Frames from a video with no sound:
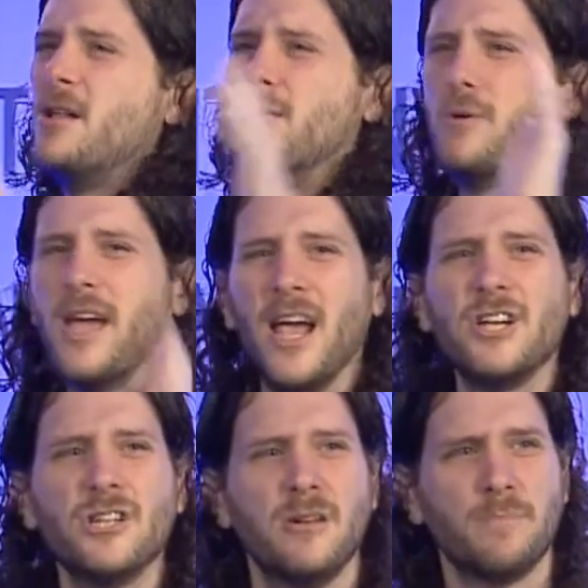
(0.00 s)

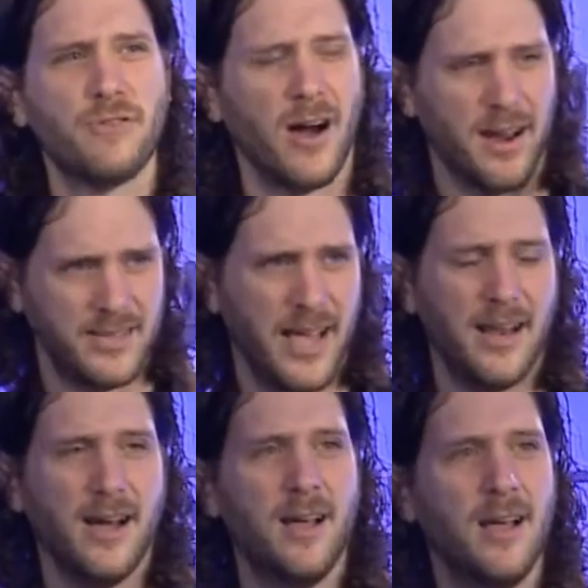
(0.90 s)
location and product
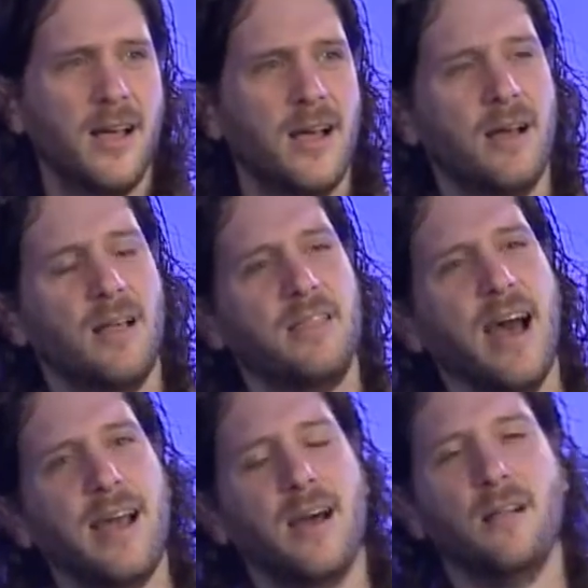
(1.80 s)
data
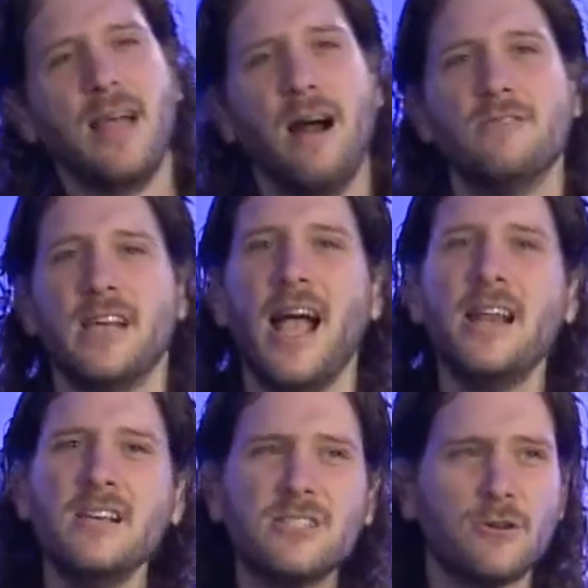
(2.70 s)
that allows
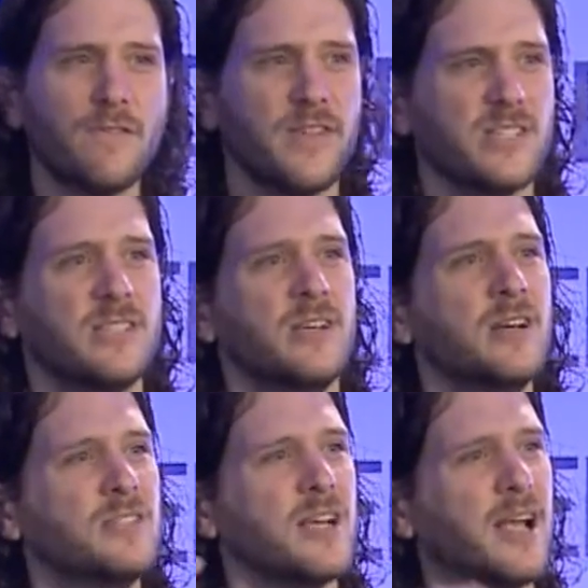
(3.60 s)
any service
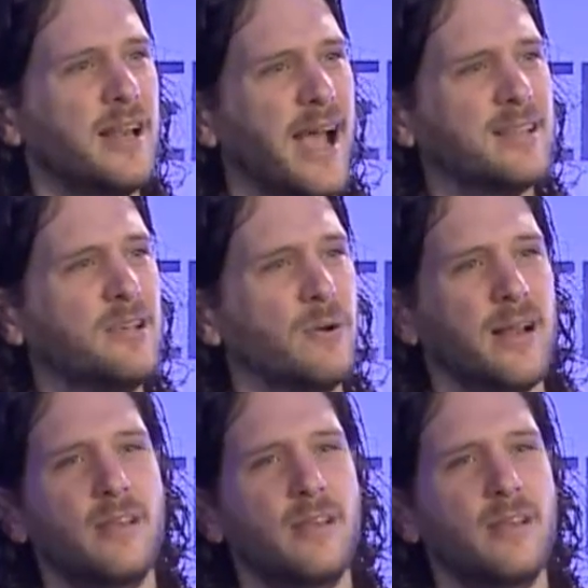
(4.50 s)
to connect to it